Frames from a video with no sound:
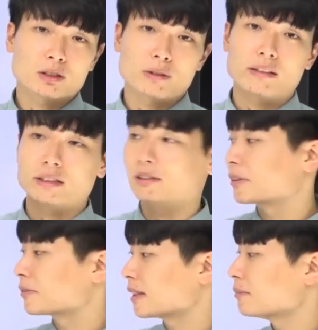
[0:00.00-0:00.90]
2 hours and
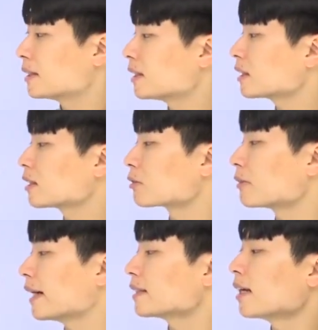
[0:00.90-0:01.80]
15 minutes to
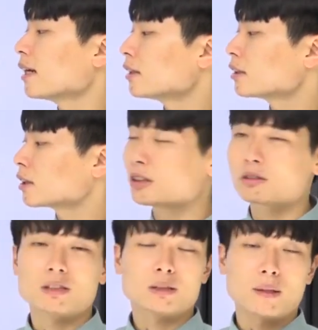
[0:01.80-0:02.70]
write
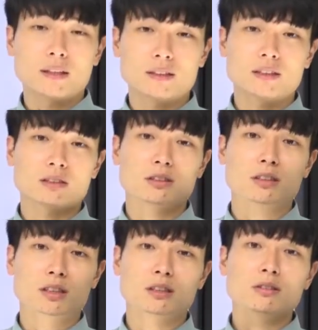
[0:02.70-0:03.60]
2 responses to
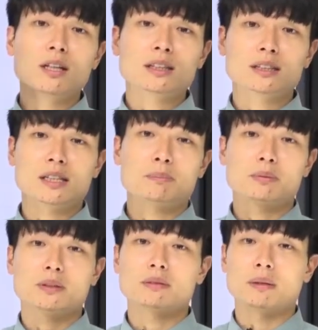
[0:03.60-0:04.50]
2
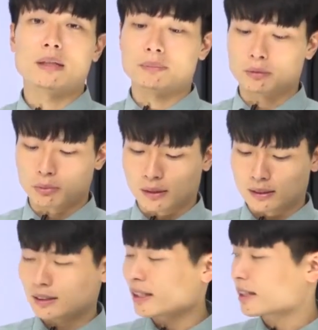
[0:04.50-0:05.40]
separate paper
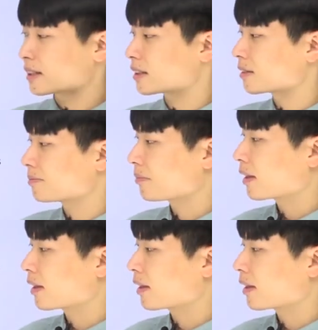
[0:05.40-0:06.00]
1 texts.